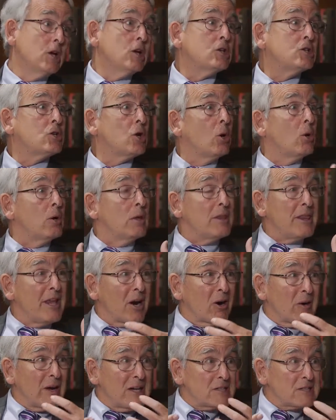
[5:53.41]
So
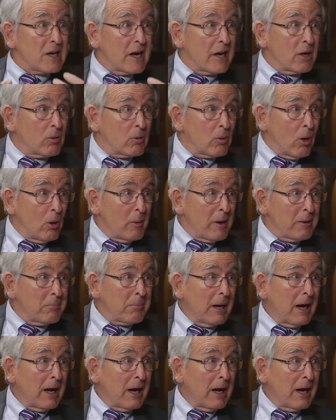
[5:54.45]
there is a growing